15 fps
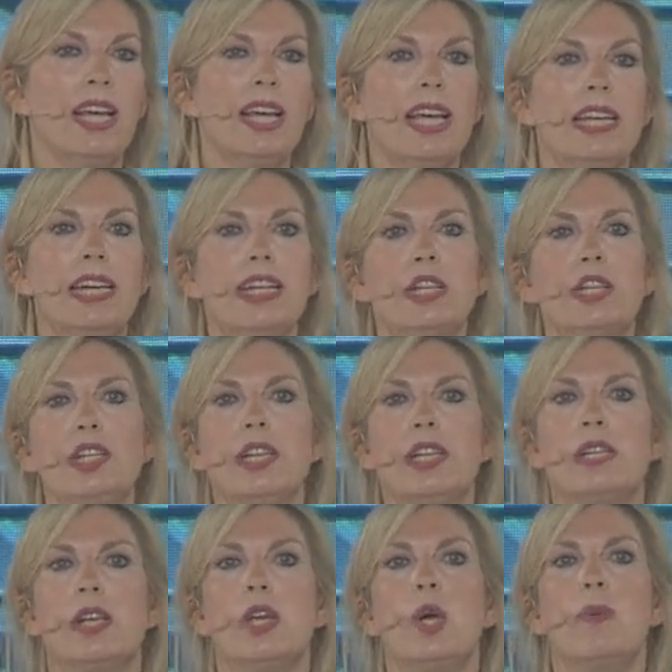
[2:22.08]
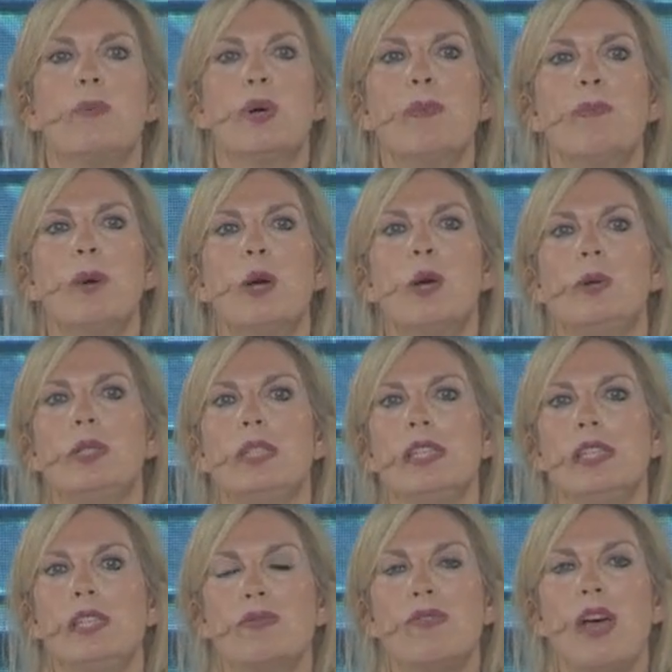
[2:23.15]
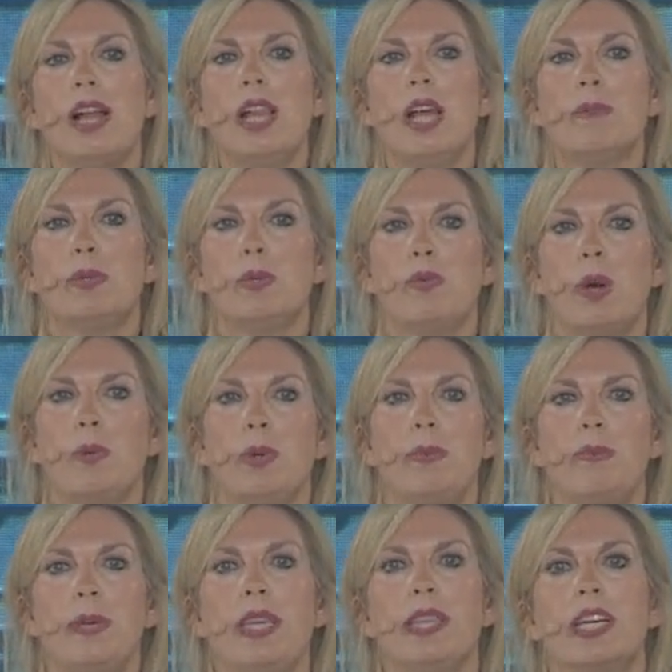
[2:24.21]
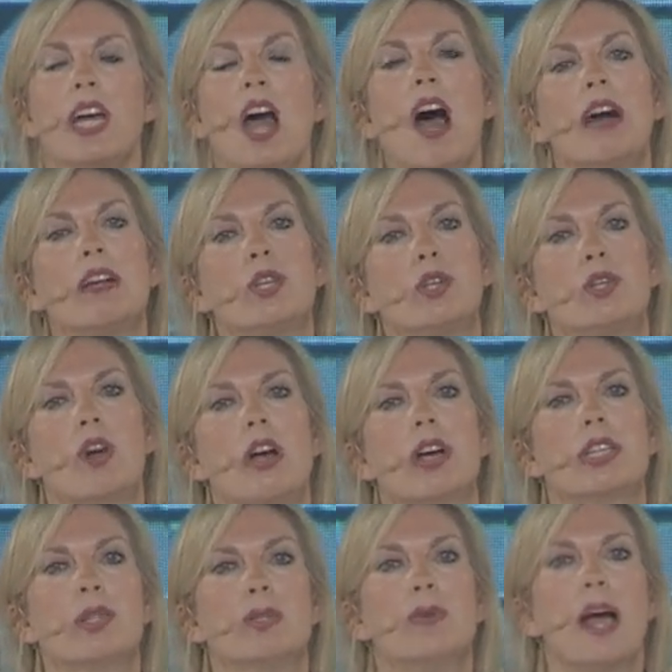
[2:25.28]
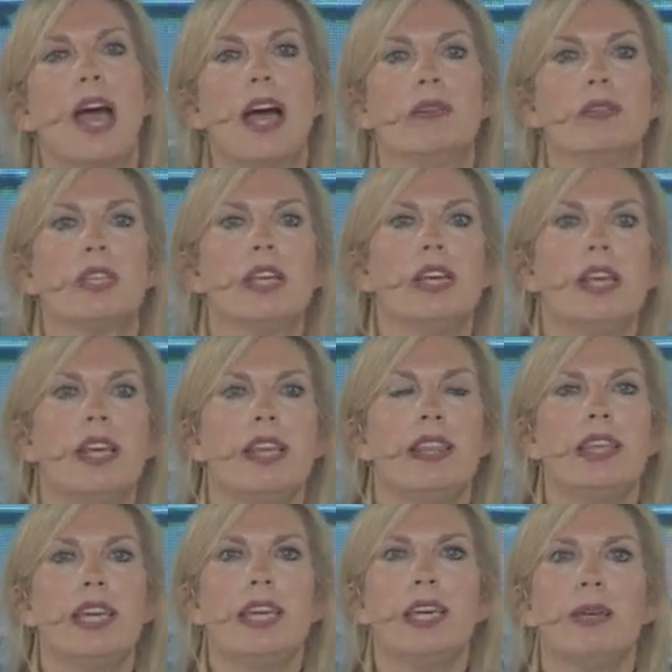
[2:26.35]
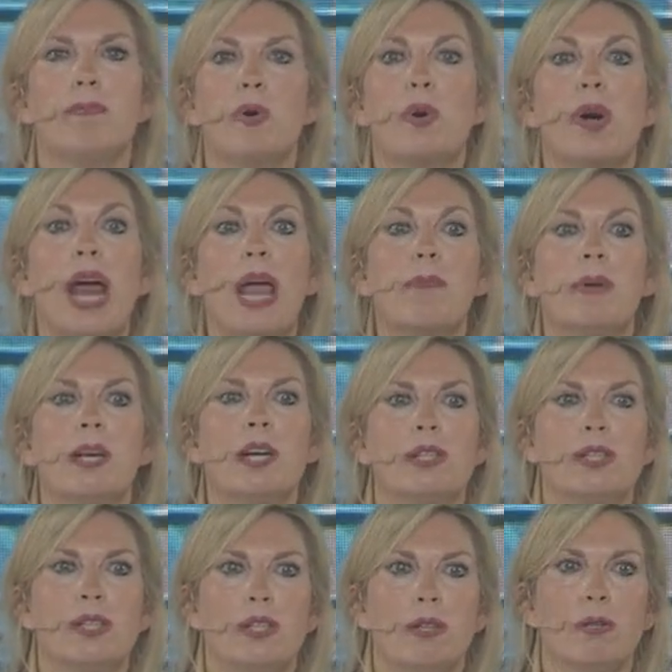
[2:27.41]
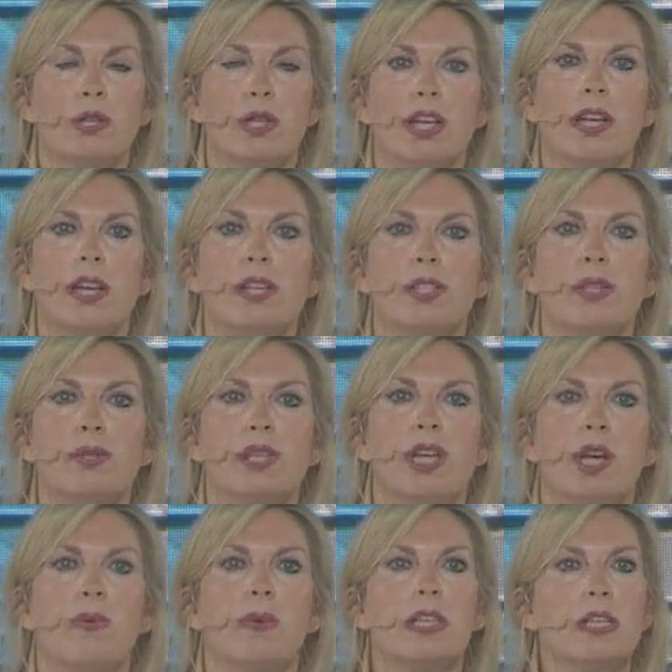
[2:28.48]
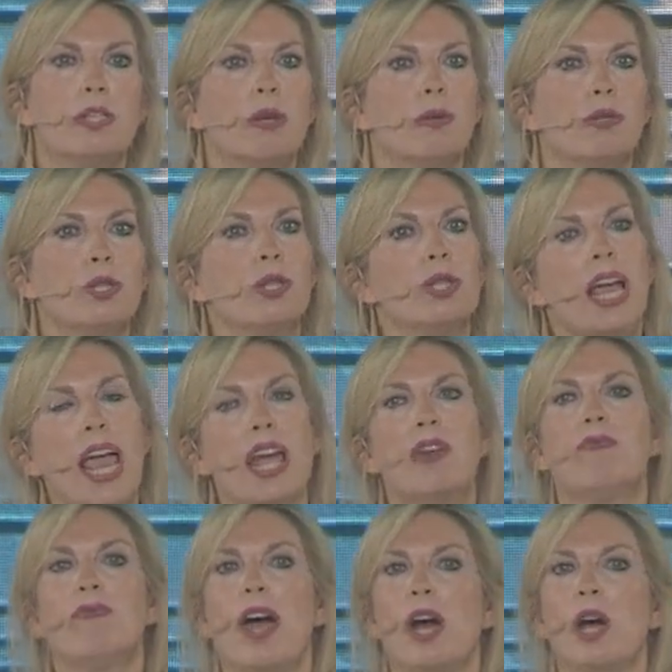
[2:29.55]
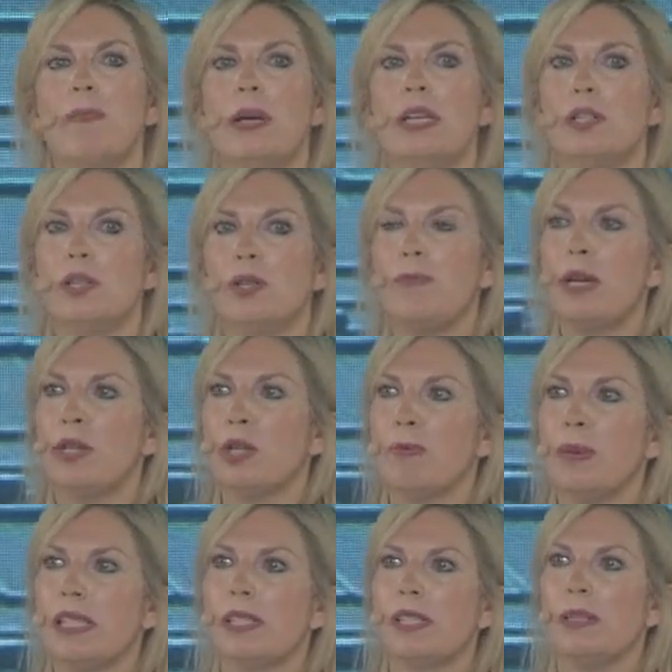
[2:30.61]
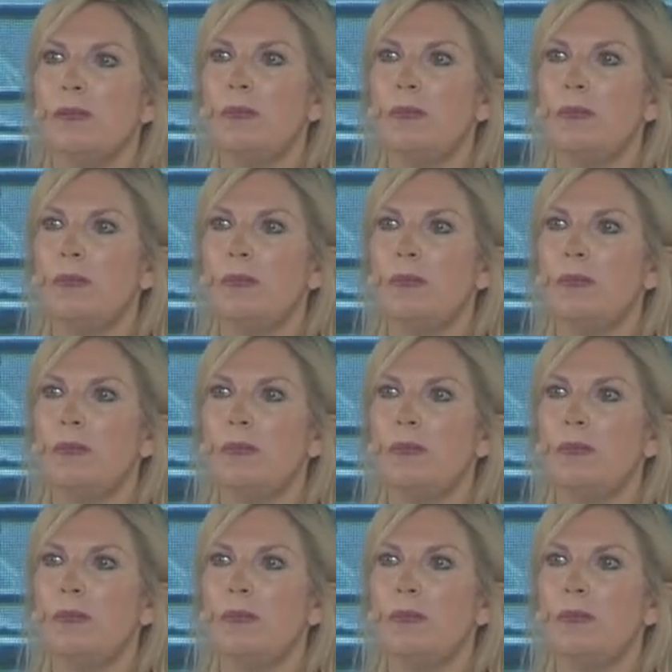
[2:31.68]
In addition, promote and developed what would be the construct around the parameters associated with the social and environmental measurements.